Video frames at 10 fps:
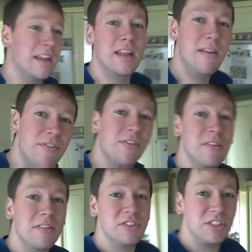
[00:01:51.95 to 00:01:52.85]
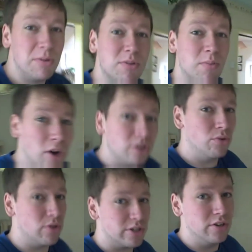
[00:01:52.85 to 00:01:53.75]
if she was my
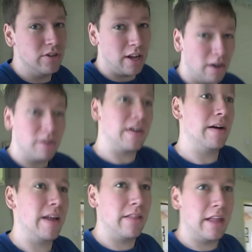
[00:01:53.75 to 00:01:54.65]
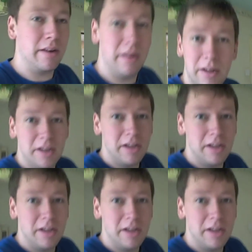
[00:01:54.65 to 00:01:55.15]
daughter and I found out that